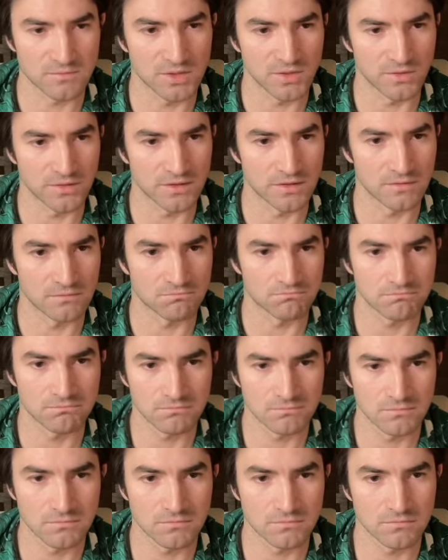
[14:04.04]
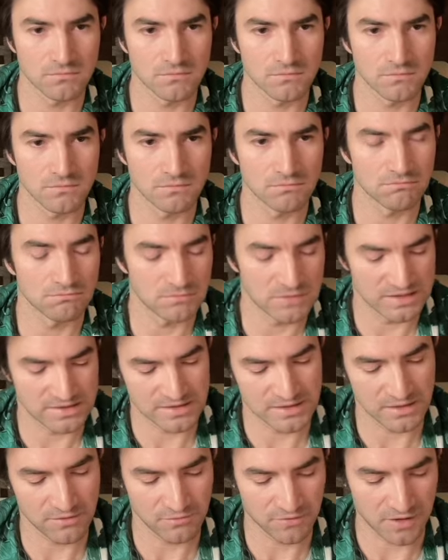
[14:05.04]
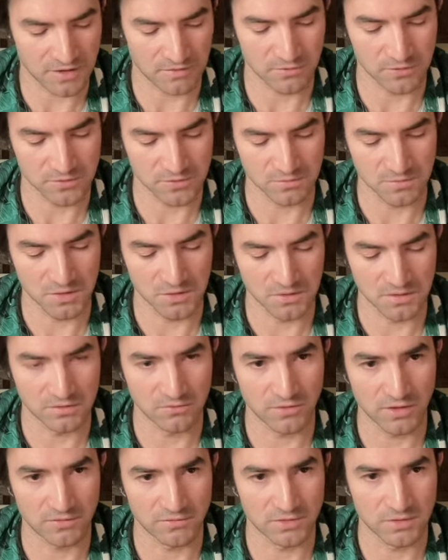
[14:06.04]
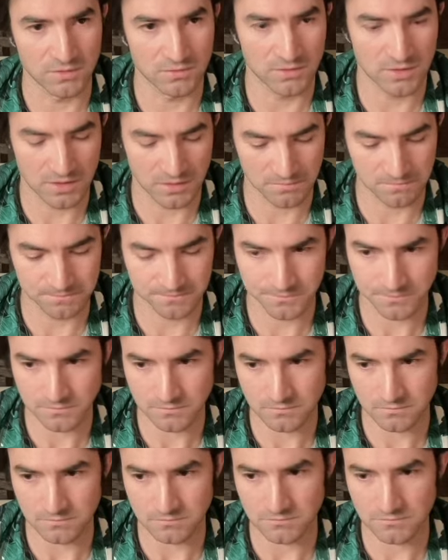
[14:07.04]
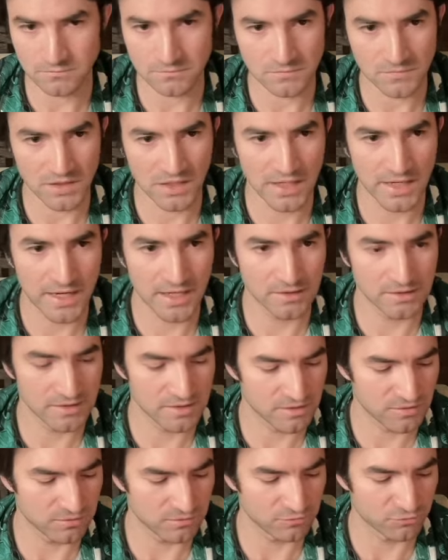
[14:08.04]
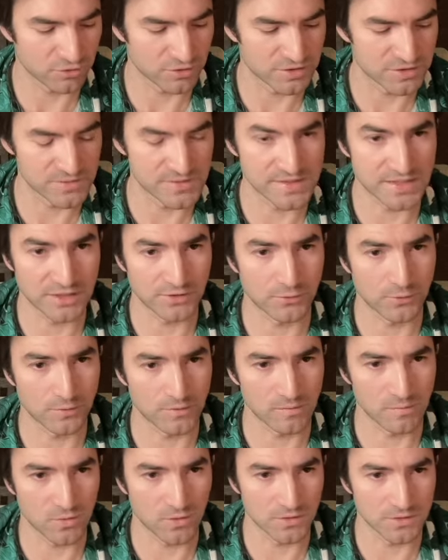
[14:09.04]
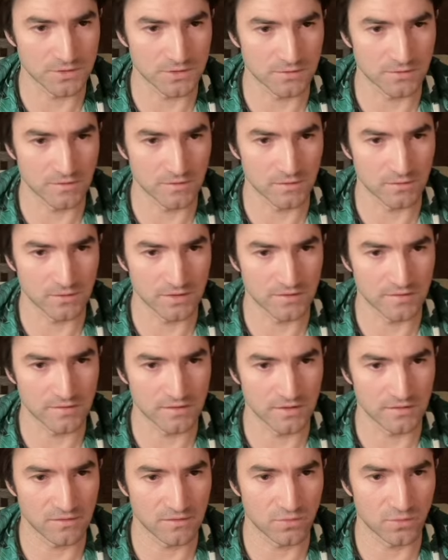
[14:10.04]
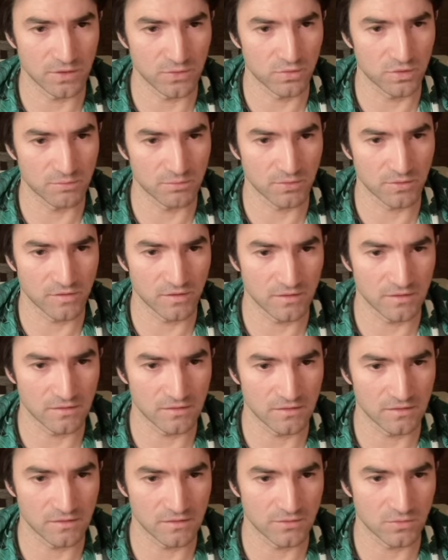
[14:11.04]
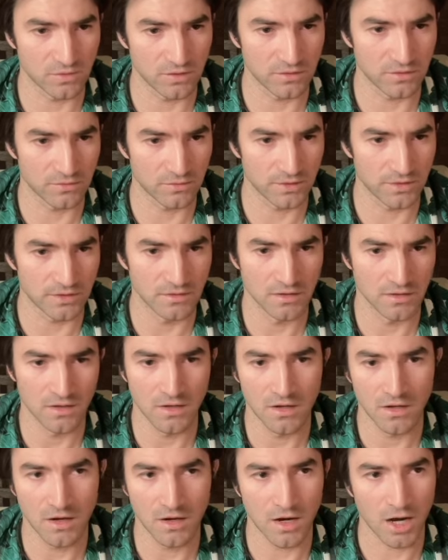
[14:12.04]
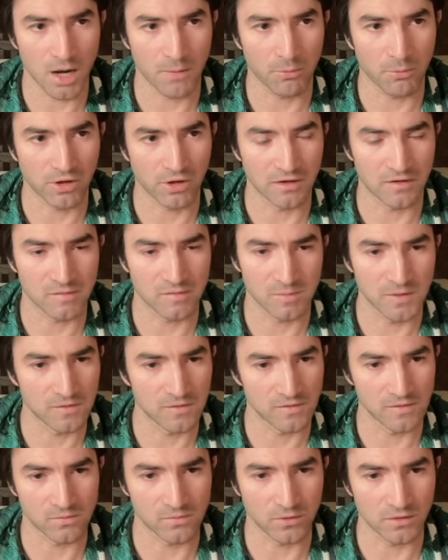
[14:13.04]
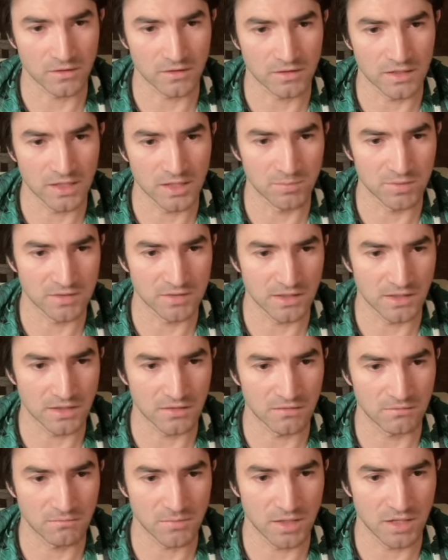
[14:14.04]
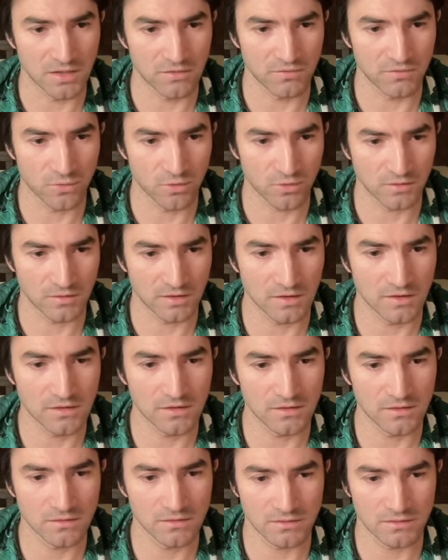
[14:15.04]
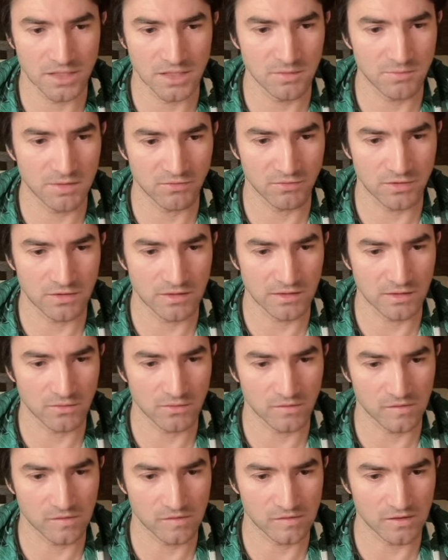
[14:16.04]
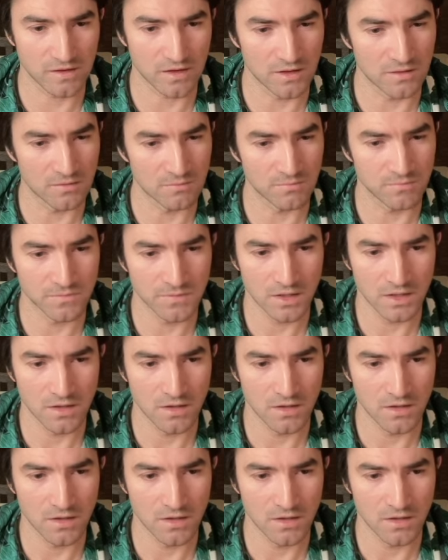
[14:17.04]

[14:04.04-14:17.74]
million, let's say 500 million in revenue, okay? And let's reduce that gross margin. So let's say it's 21% instead of 23. Operating expenses, we're going to keep it that minus 14, keep everything else the same,